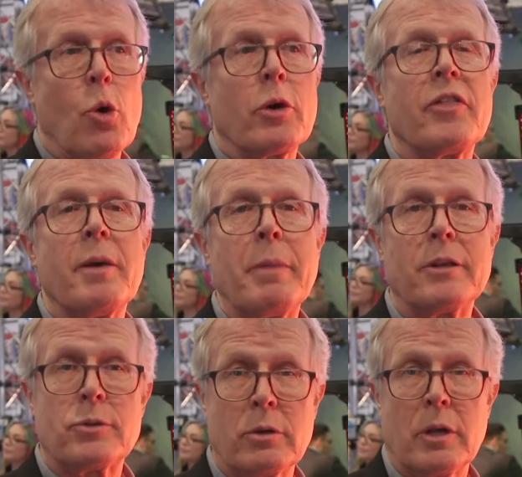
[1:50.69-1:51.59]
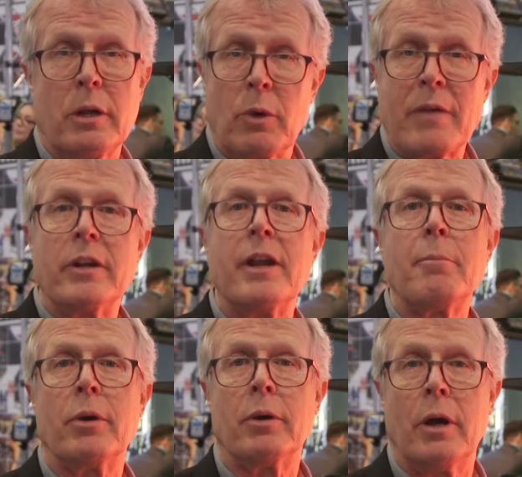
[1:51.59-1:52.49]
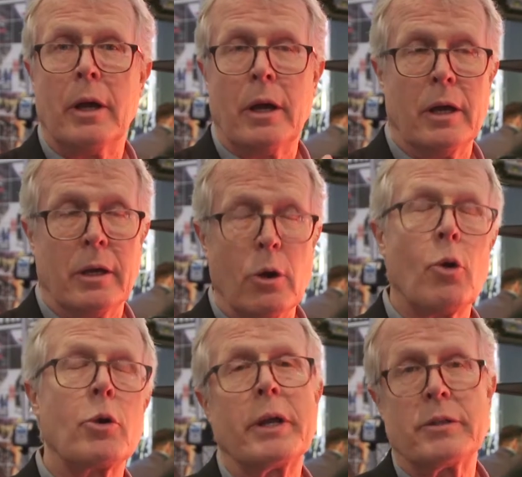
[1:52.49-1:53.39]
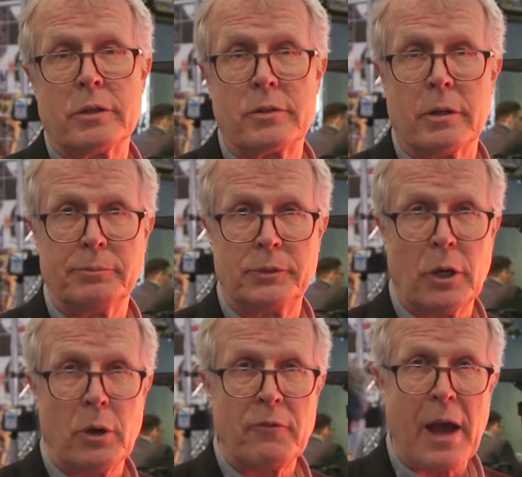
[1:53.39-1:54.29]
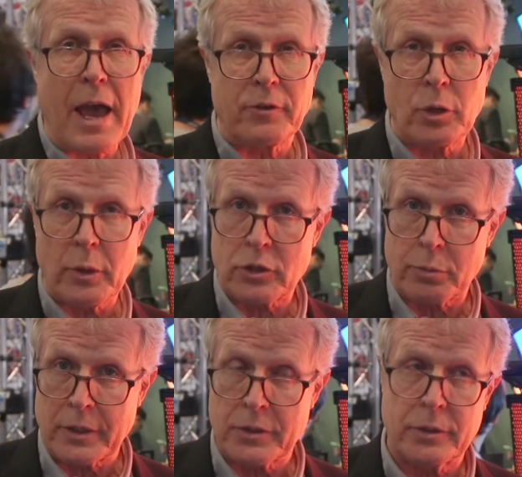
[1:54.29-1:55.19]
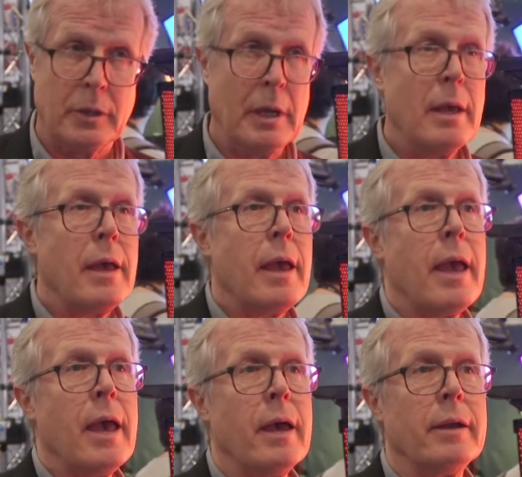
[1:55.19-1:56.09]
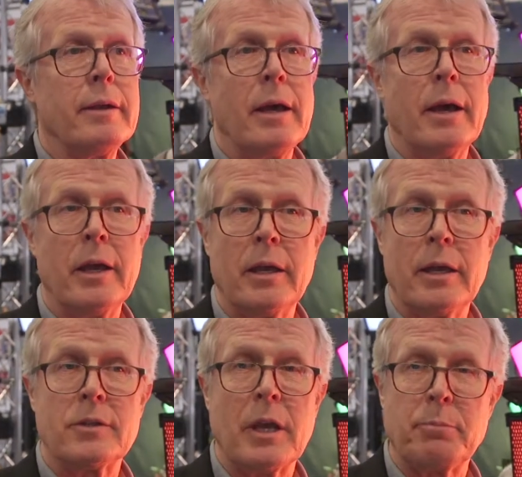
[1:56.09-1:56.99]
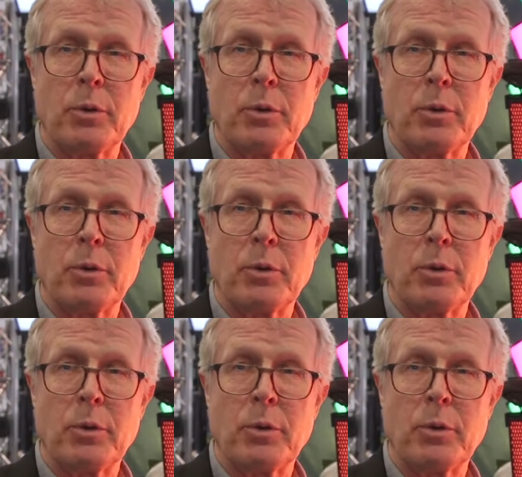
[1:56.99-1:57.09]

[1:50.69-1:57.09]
order them in a certain we have a number uh, an ordering system so if i have two instruments and uh, it's a